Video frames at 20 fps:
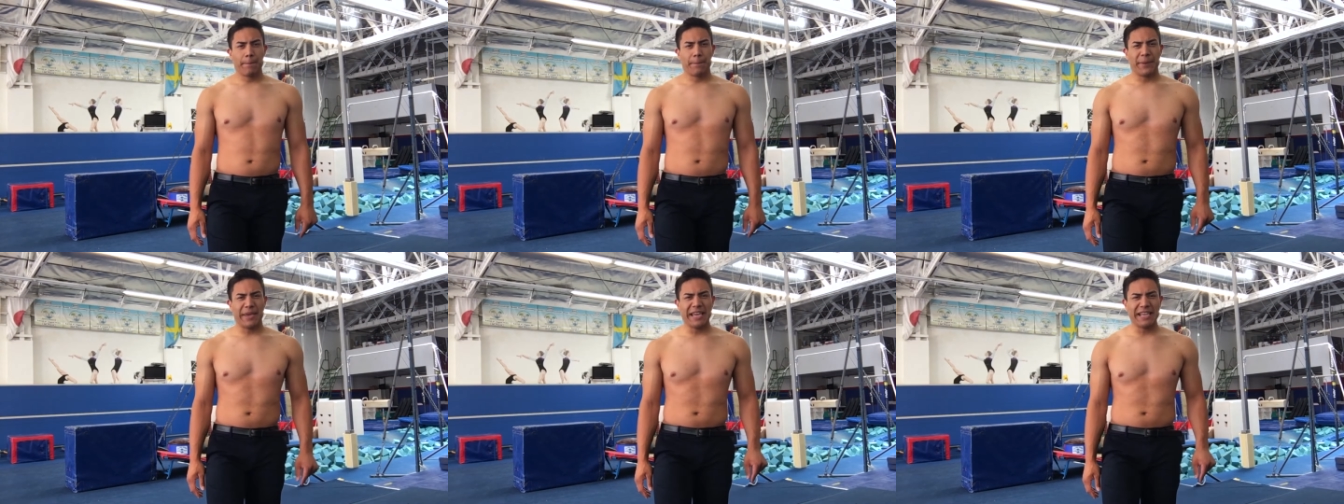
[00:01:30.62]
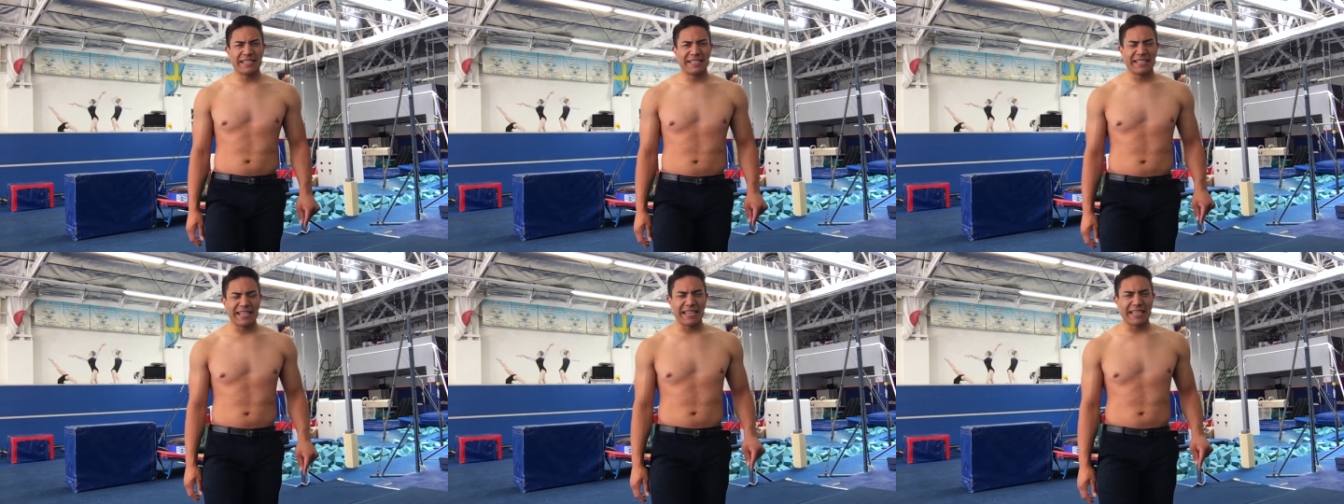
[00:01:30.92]

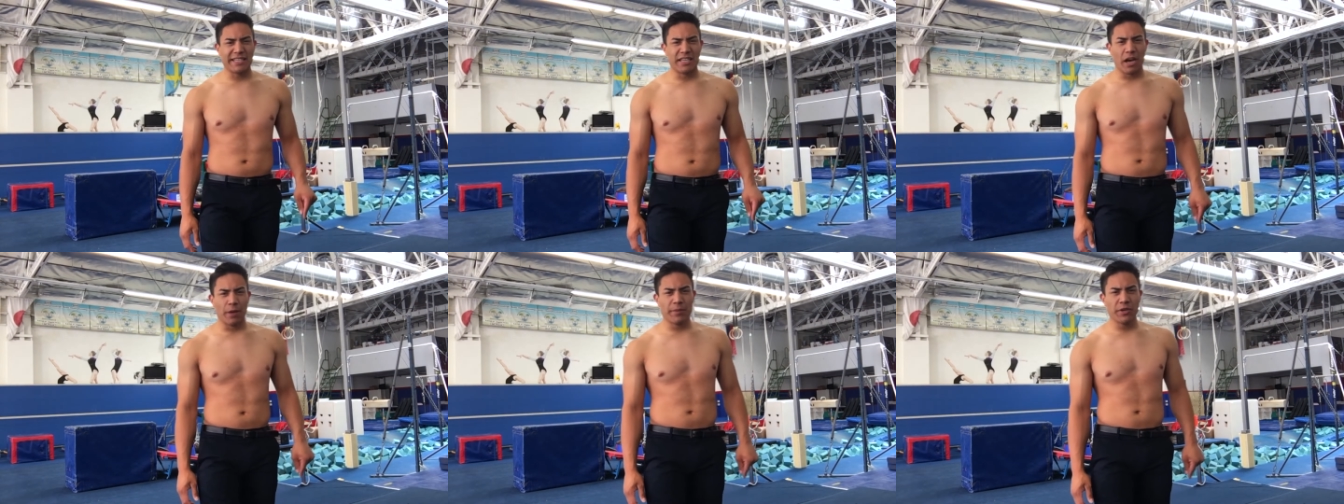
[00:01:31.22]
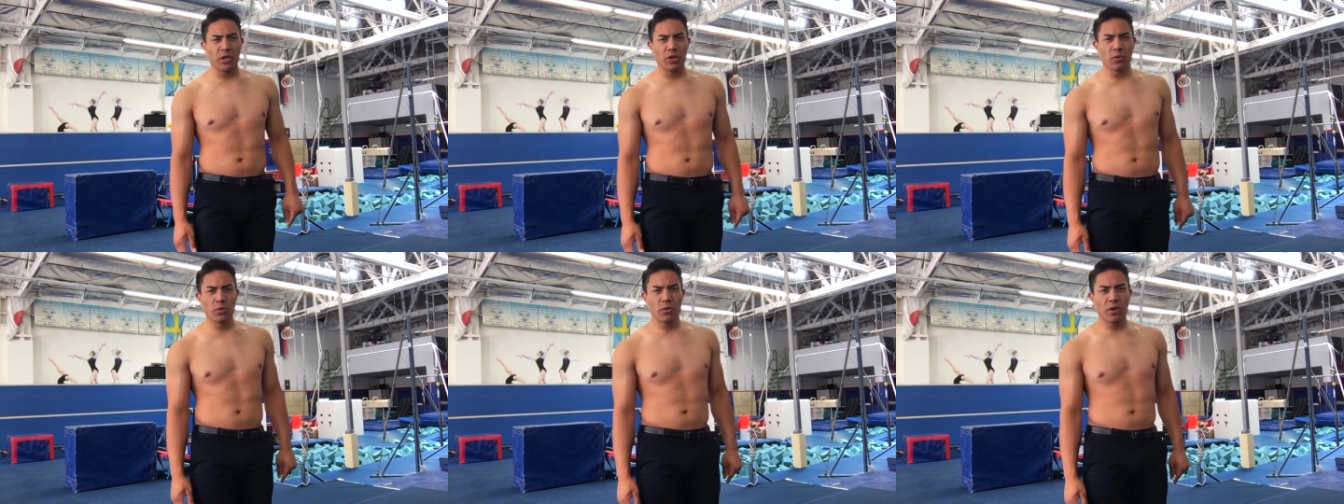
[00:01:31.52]

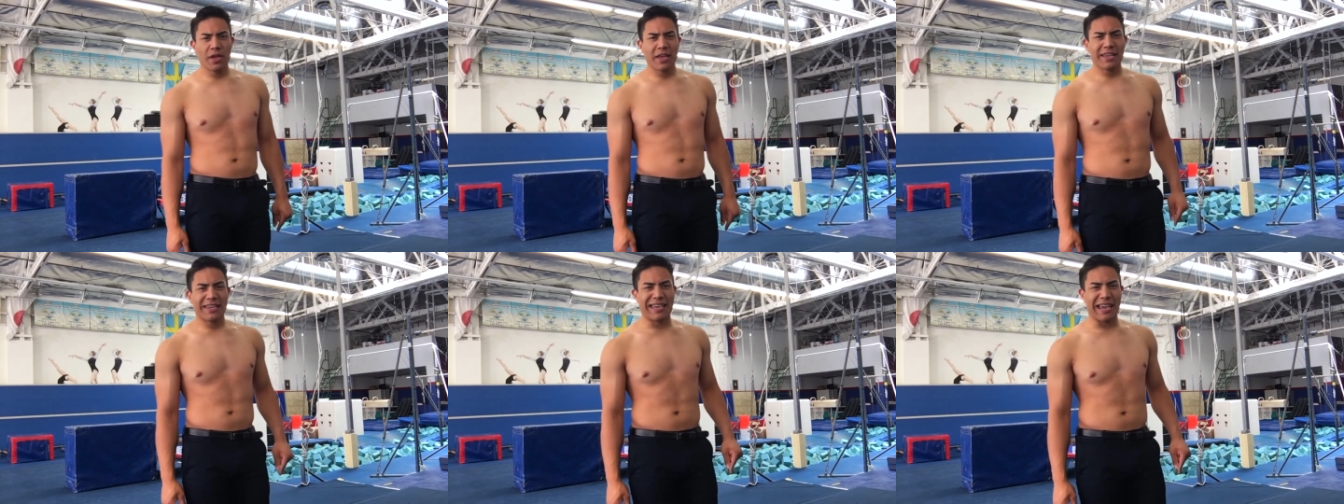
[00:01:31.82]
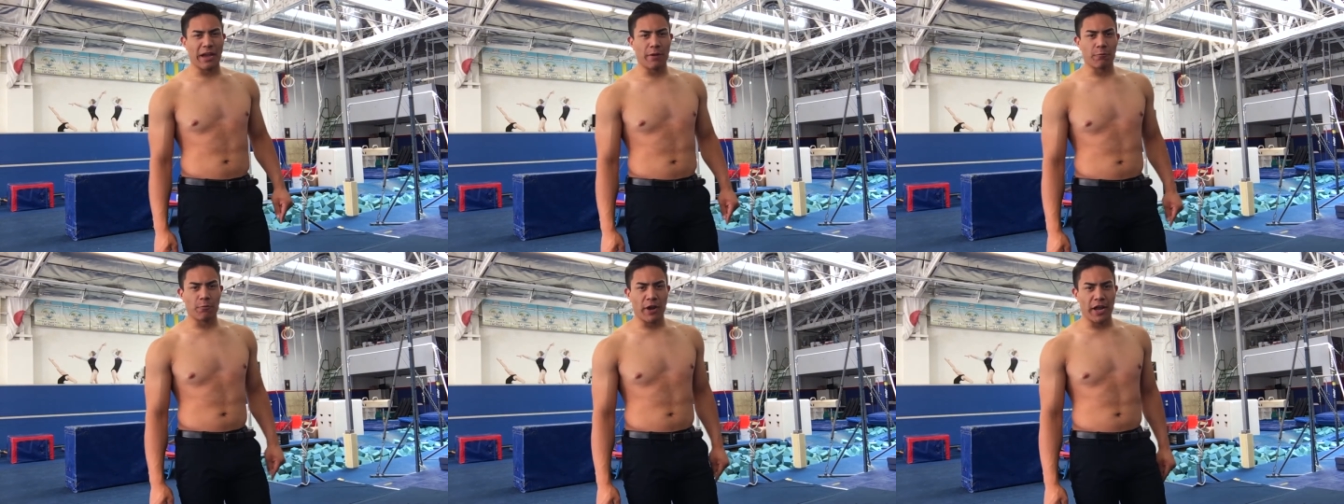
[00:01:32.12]
PCW,
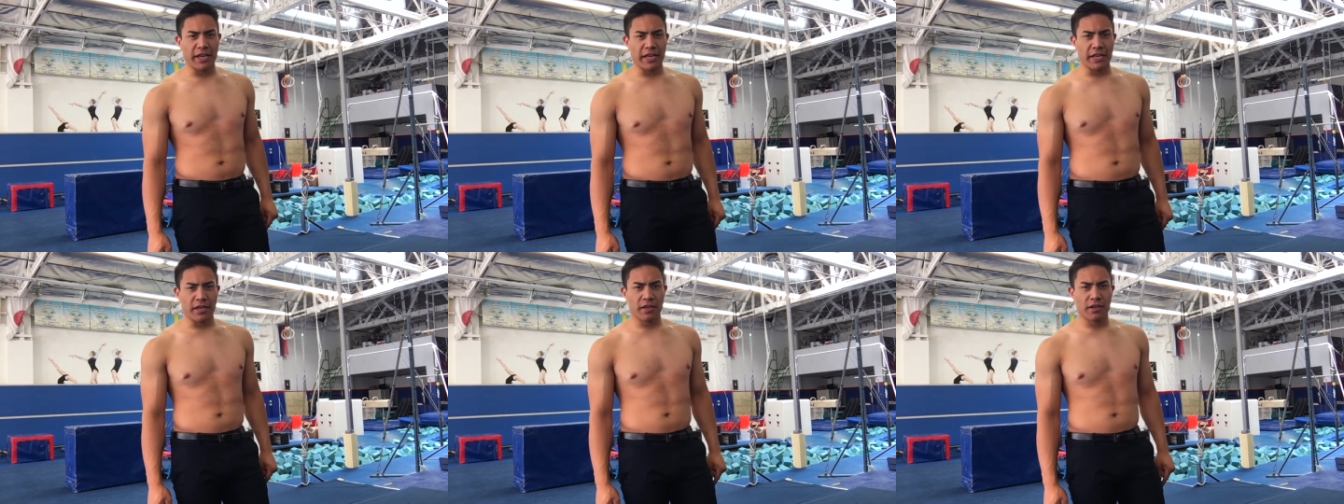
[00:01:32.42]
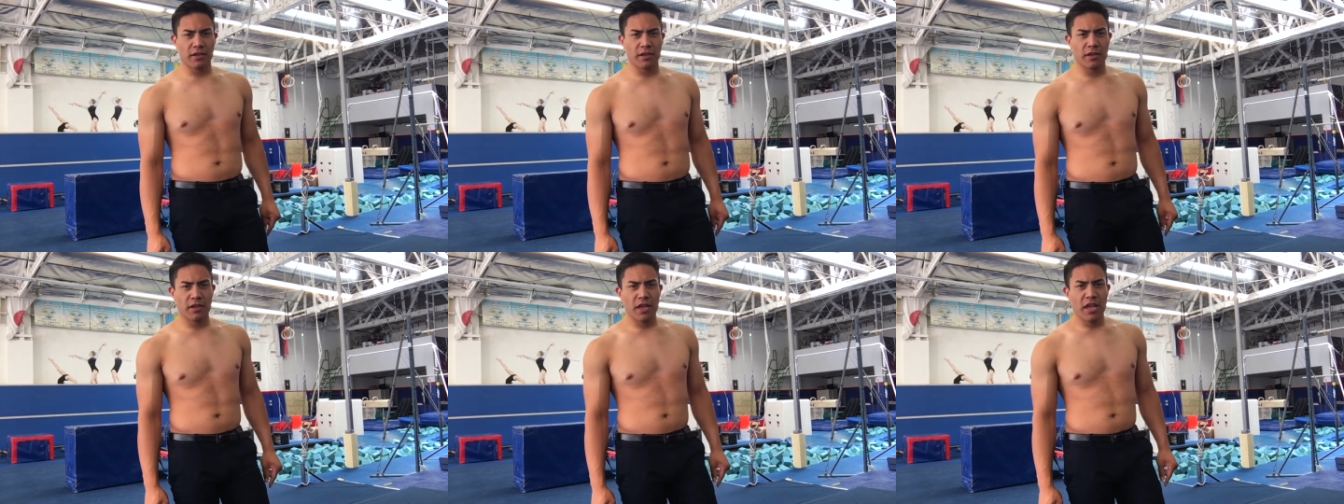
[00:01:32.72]
get ready.
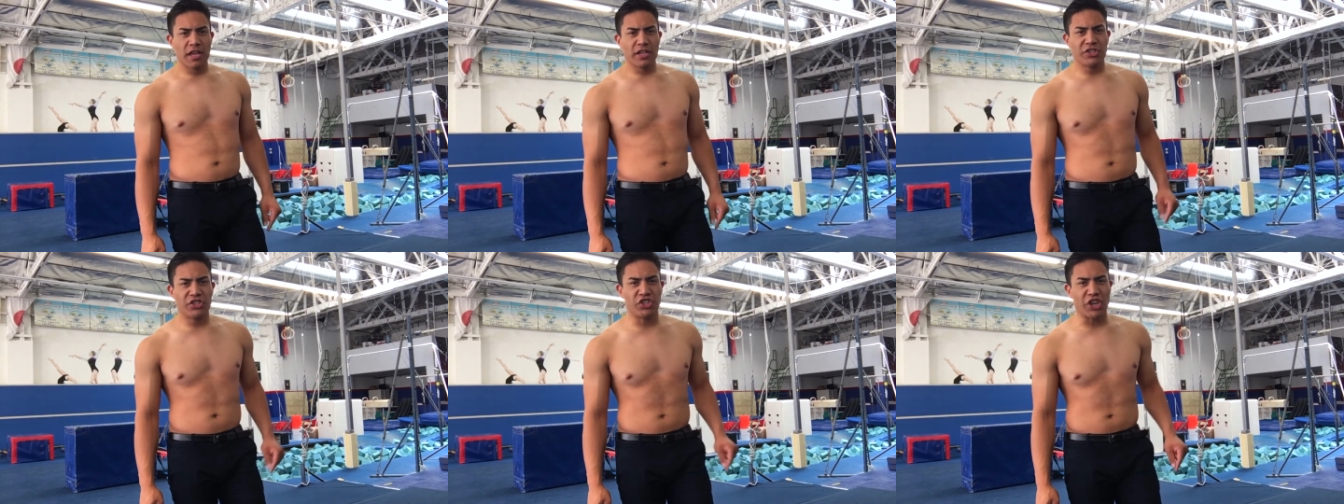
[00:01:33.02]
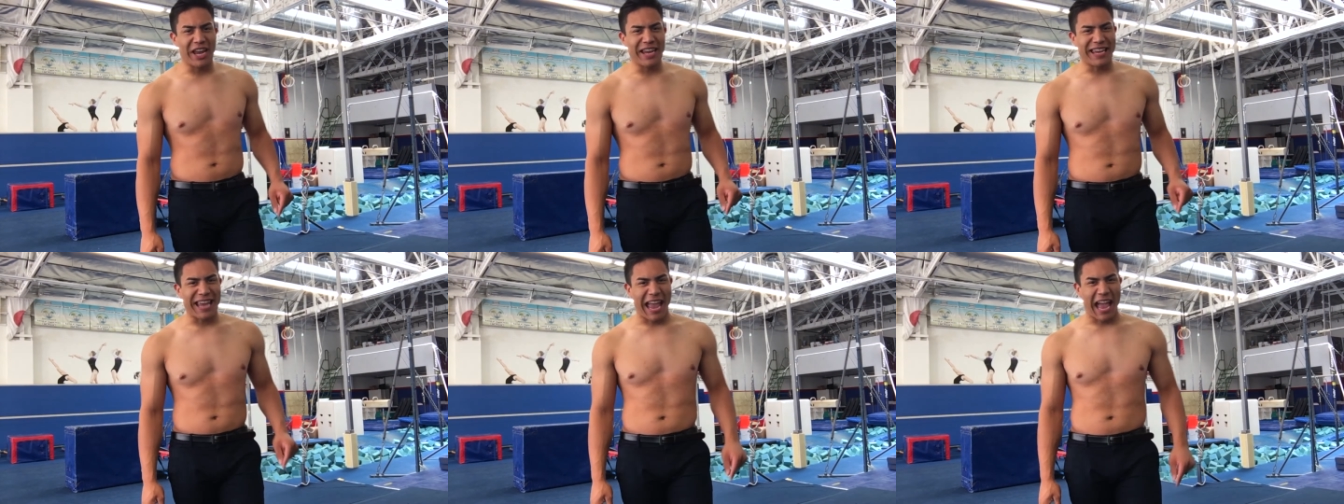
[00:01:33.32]

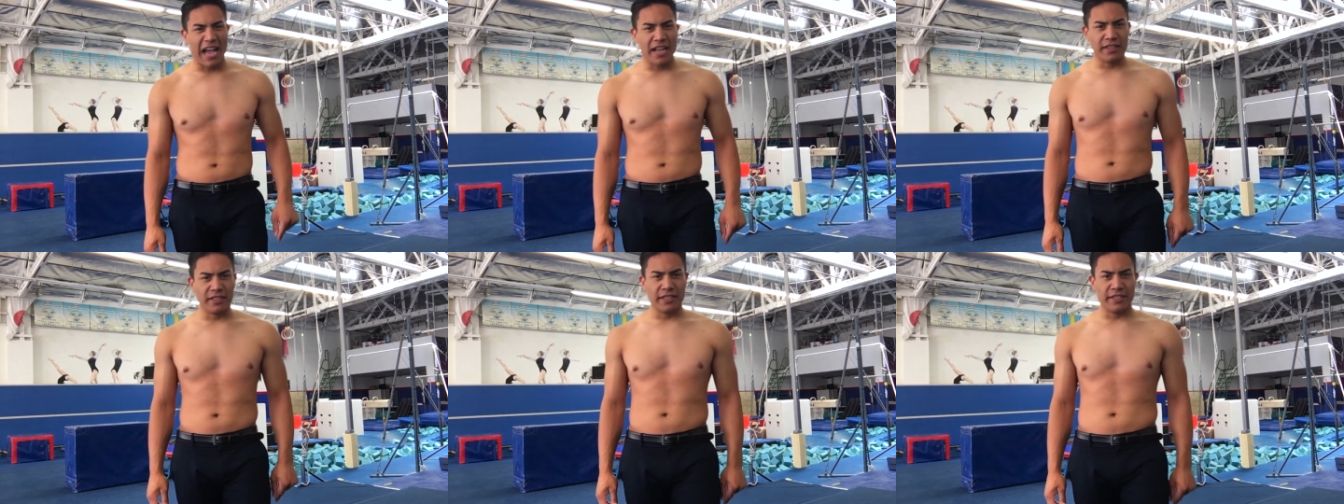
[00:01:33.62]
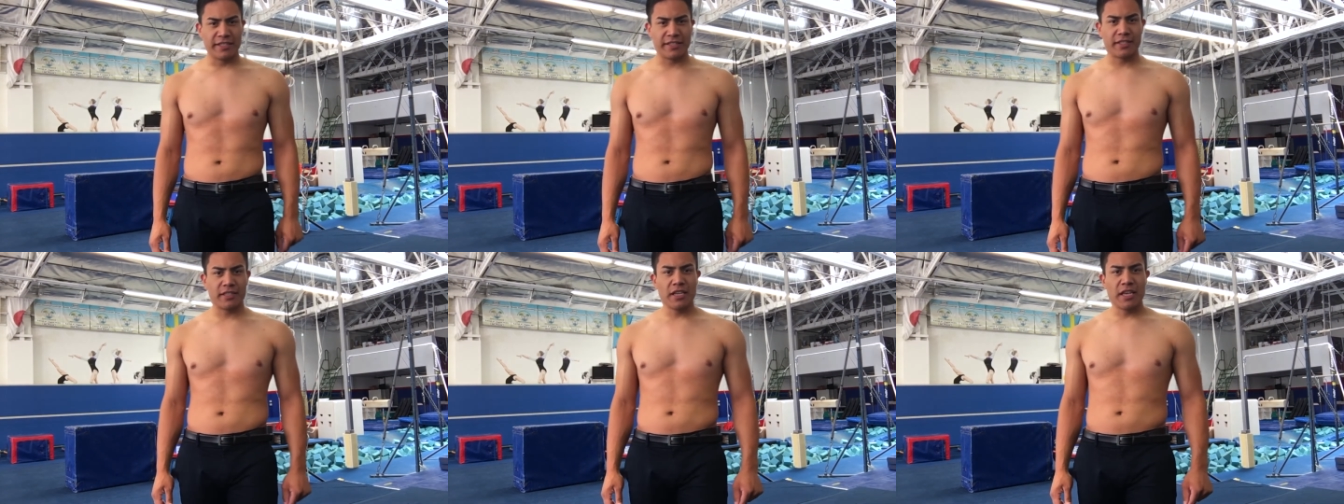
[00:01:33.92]
Jake
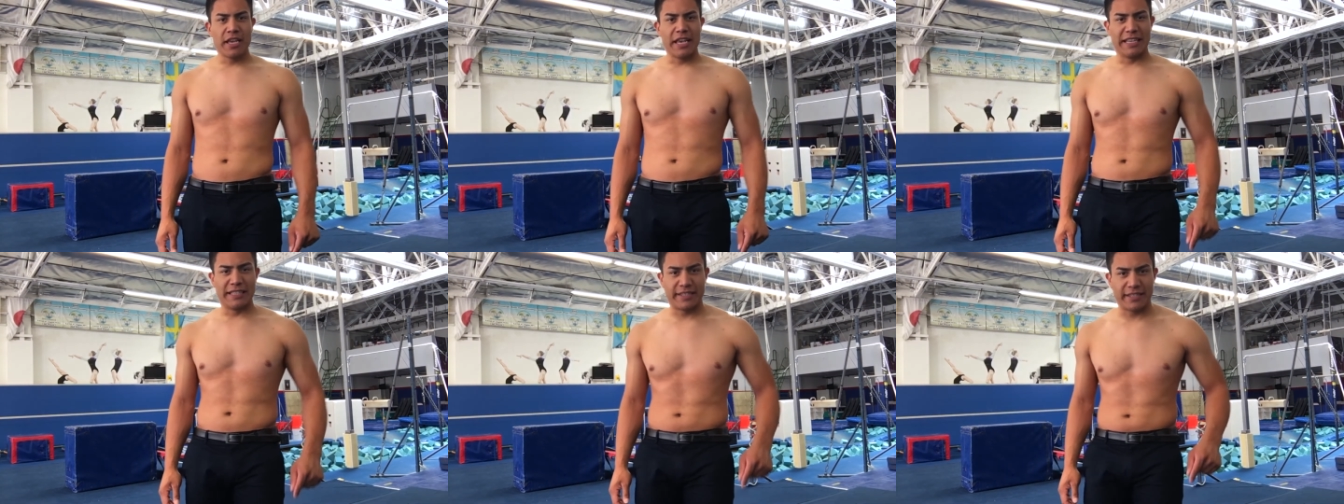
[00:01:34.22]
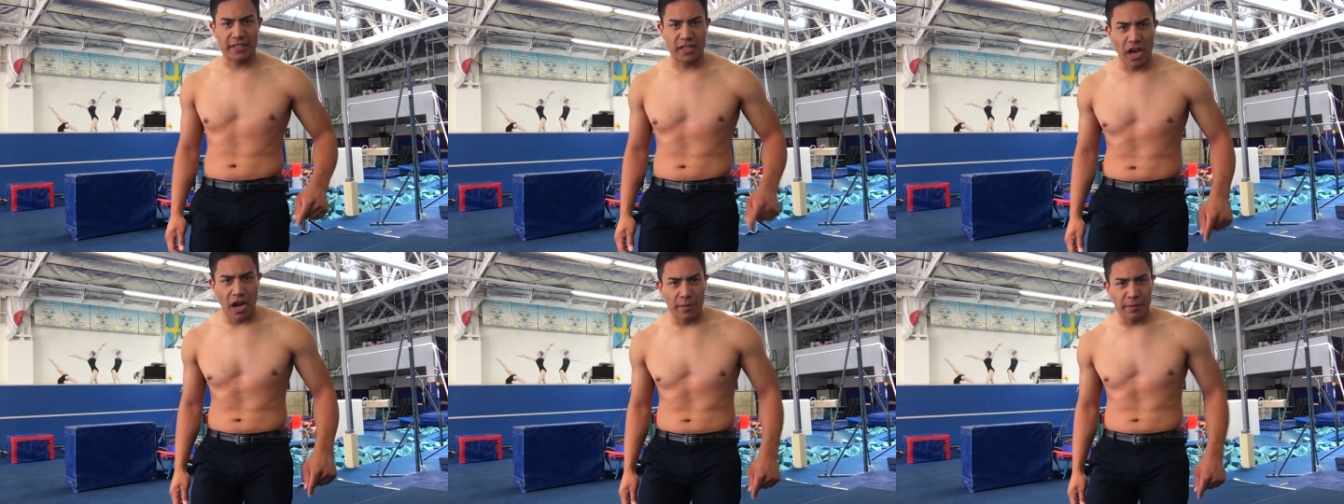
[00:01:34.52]
Atlas is
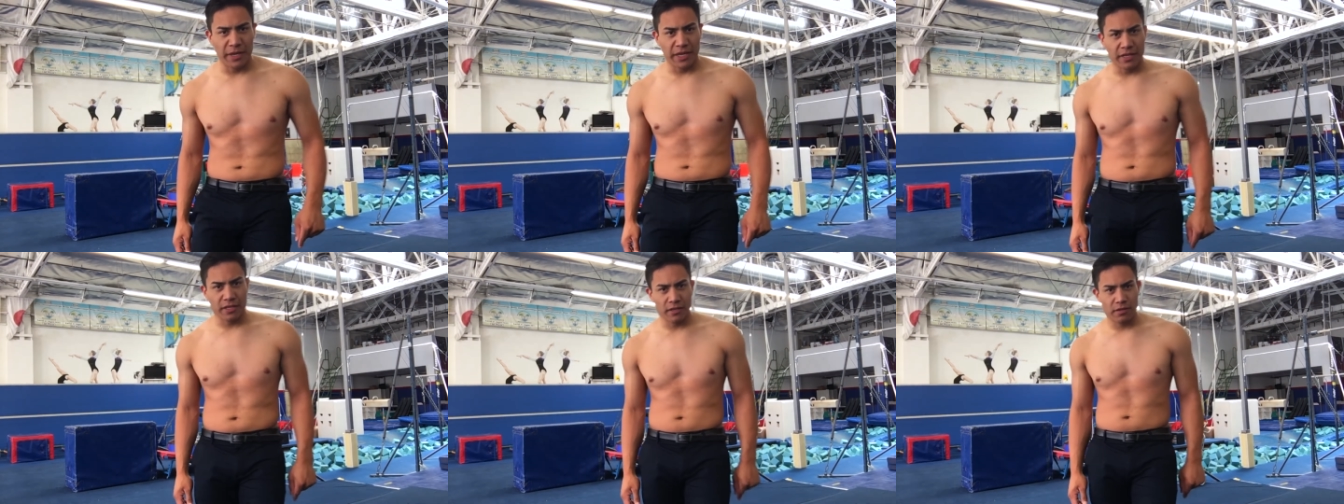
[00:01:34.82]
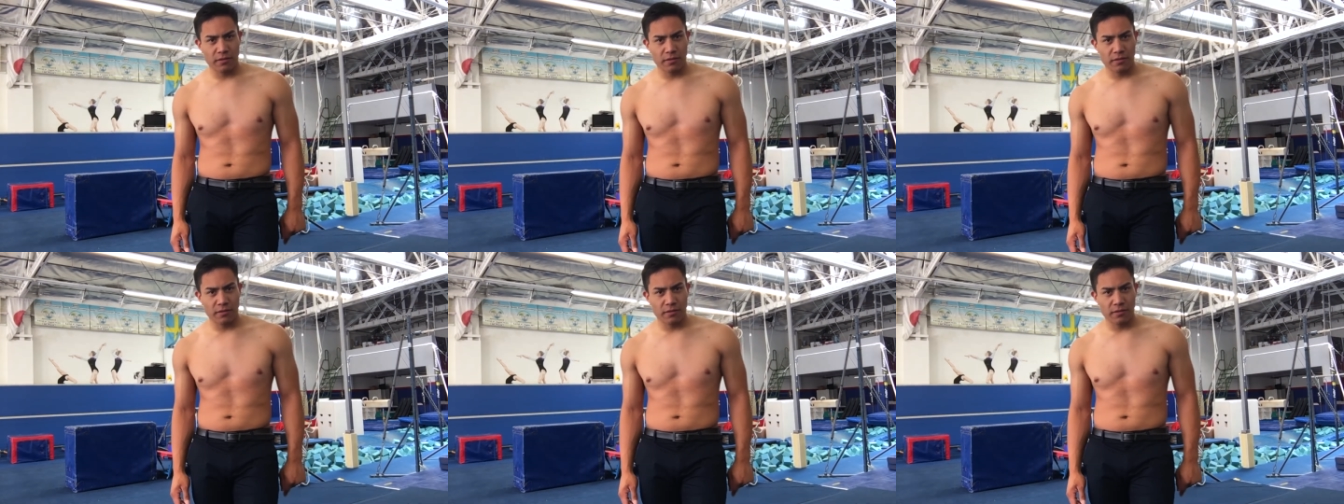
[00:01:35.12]
coming.